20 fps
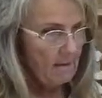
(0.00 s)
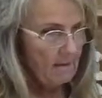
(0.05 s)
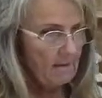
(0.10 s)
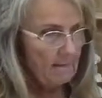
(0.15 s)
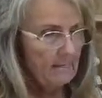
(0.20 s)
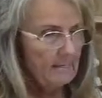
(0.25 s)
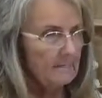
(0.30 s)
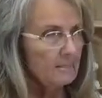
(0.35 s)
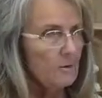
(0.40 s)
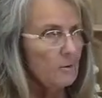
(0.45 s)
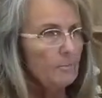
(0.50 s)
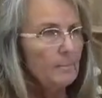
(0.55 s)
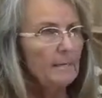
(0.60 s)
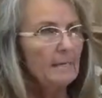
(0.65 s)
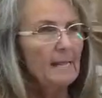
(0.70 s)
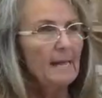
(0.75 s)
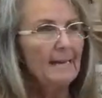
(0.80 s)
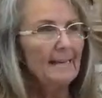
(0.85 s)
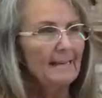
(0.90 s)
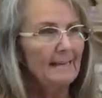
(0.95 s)
and it's going to be
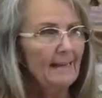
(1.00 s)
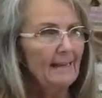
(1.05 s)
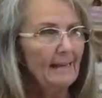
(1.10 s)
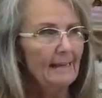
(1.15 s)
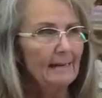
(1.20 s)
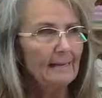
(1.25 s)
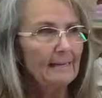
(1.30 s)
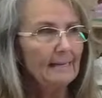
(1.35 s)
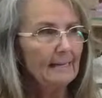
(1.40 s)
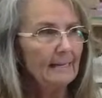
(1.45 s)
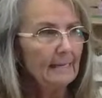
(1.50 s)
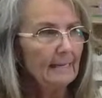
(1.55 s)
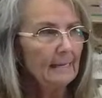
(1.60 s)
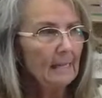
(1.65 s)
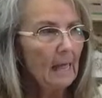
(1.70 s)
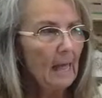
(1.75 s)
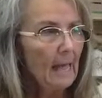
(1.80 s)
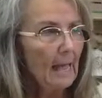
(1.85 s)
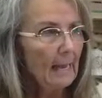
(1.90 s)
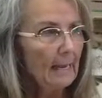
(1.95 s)
like LED
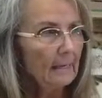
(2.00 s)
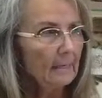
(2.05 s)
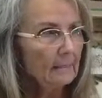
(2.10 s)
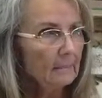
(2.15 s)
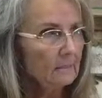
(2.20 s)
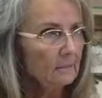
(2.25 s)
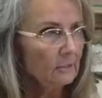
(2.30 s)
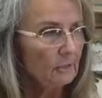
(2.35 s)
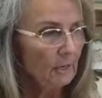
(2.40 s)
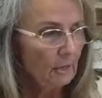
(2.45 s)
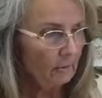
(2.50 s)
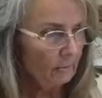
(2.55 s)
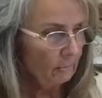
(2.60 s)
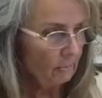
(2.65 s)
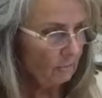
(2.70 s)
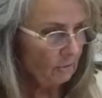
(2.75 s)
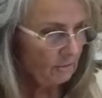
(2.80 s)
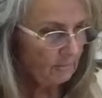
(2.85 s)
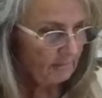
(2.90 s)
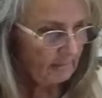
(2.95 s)
light, you know,
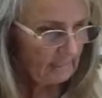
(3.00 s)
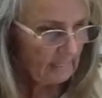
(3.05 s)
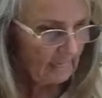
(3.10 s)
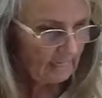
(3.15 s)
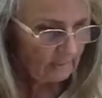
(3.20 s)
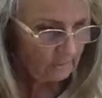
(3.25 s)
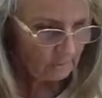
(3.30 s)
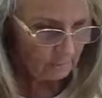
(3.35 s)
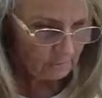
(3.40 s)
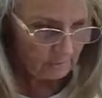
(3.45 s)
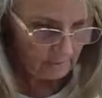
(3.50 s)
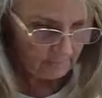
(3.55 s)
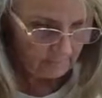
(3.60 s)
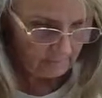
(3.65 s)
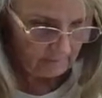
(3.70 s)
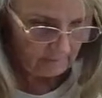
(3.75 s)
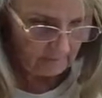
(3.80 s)
Christmas lights or something.